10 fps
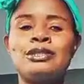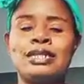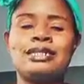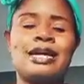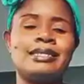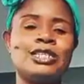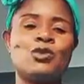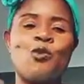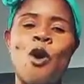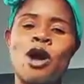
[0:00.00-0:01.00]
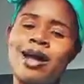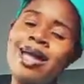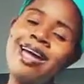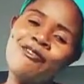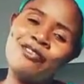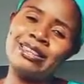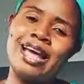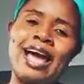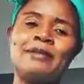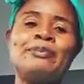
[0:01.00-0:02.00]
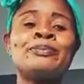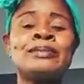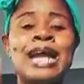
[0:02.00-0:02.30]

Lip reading: truth is that this works every time.